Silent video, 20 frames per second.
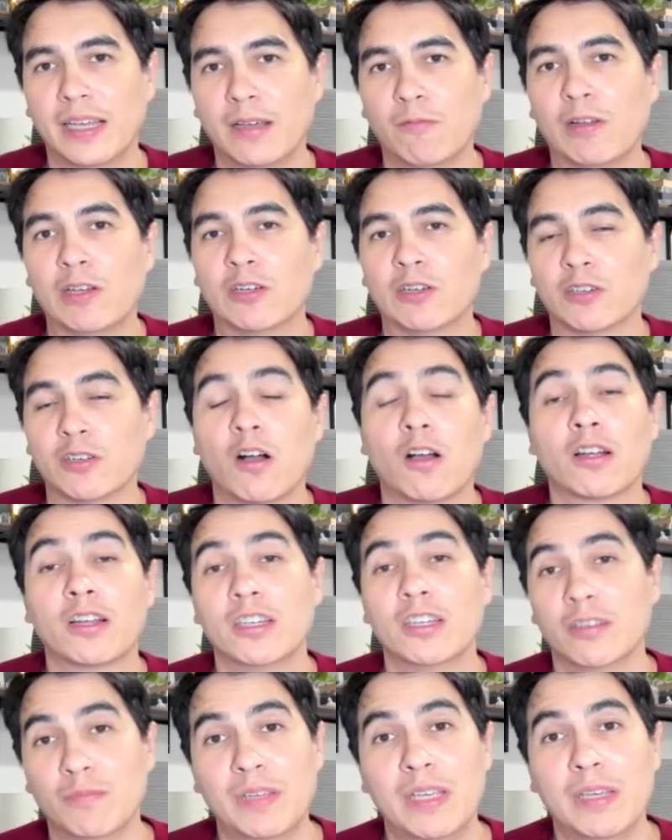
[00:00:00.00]
when you're
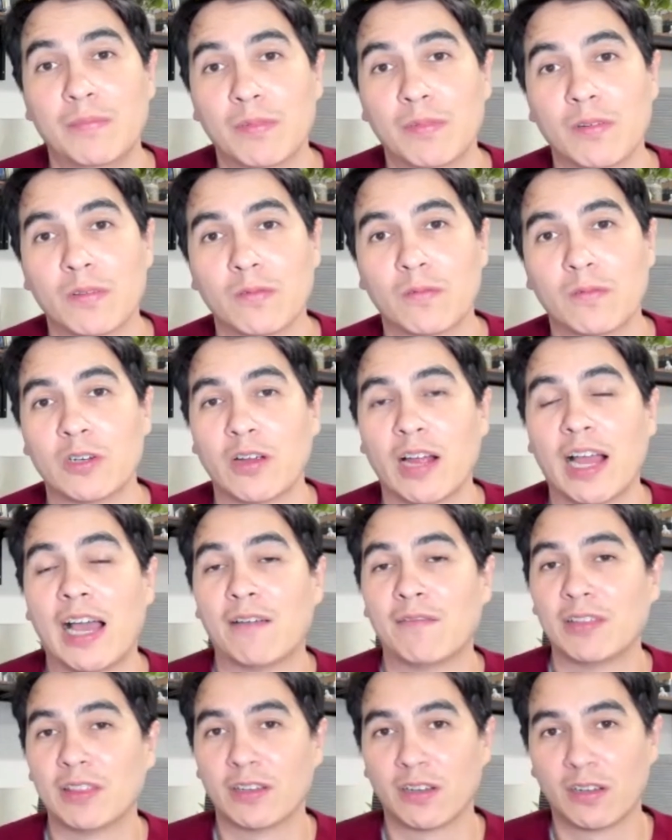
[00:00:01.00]
talking to people, when you're
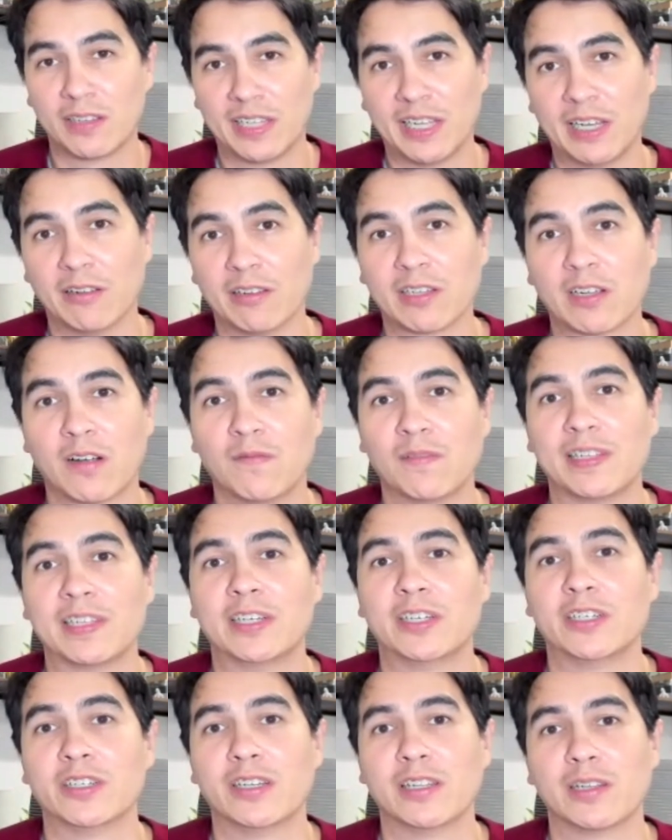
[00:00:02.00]
having the sales
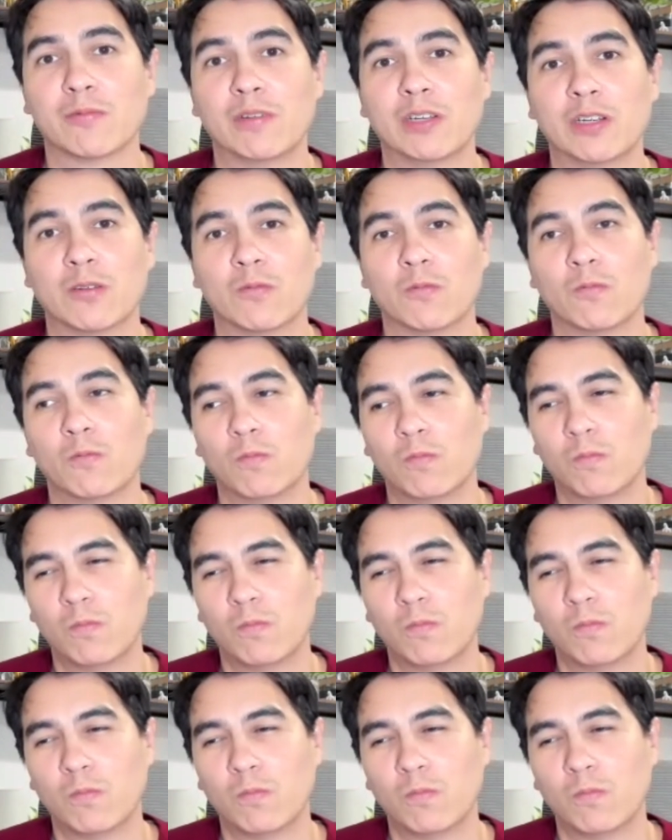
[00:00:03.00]
conversations, when you're